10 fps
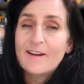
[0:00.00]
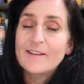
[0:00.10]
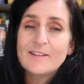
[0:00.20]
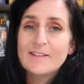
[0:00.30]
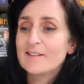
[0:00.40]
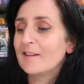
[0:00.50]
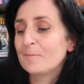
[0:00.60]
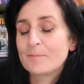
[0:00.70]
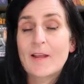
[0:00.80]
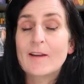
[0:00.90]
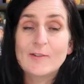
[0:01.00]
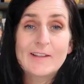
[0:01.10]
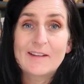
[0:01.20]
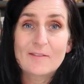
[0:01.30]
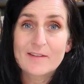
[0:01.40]
I
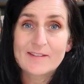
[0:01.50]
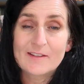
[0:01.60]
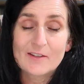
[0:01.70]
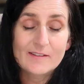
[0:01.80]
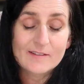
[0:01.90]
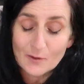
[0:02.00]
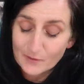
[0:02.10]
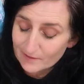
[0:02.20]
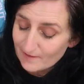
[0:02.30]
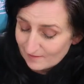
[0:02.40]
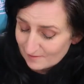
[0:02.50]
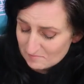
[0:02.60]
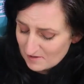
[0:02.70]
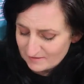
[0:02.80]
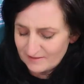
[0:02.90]
really love this series. So,
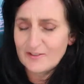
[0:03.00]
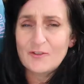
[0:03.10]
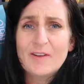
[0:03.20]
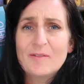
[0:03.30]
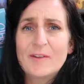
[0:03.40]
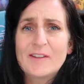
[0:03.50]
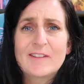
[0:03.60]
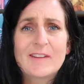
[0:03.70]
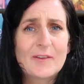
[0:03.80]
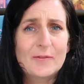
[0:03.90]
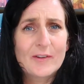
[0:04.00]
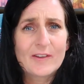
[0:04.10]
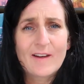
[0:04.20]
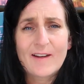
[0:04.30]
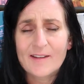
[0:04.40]
I need to try and finish this off
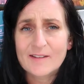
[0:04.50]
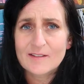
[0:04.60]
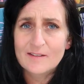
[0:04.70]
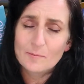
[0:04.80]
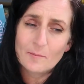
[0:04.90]
tonight.